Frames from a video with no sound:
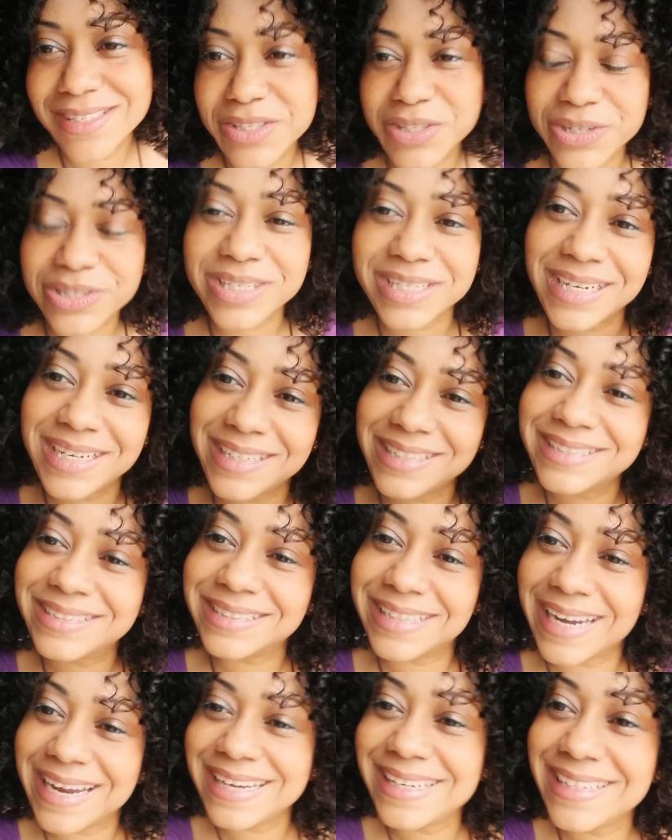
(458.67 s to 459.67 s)
It's just a little
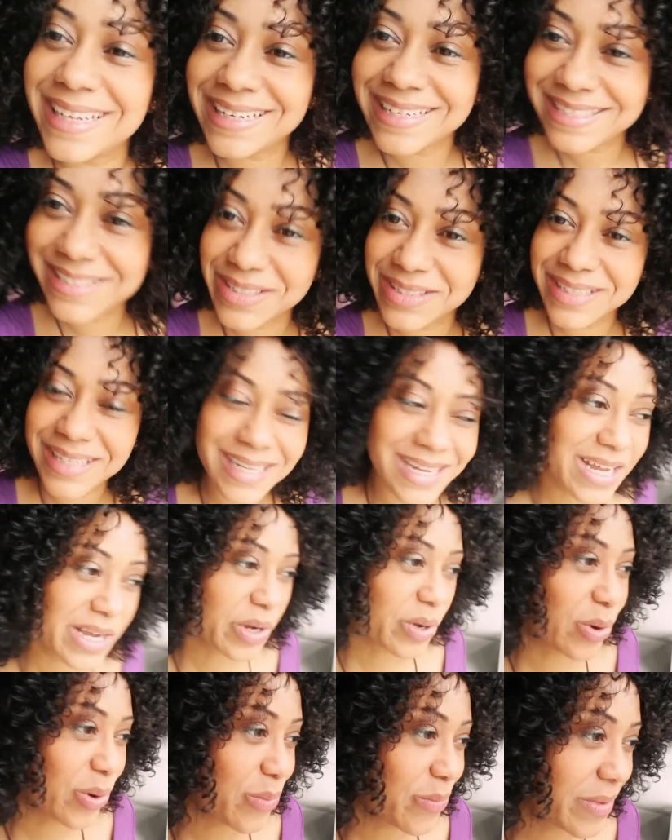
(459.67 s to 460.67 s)
rain that is
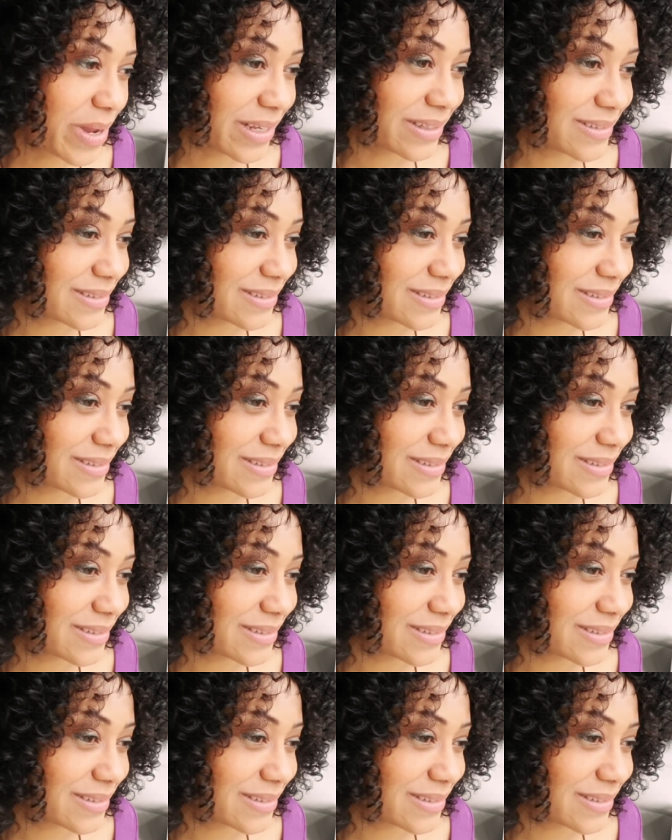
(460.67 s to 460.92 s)
coming.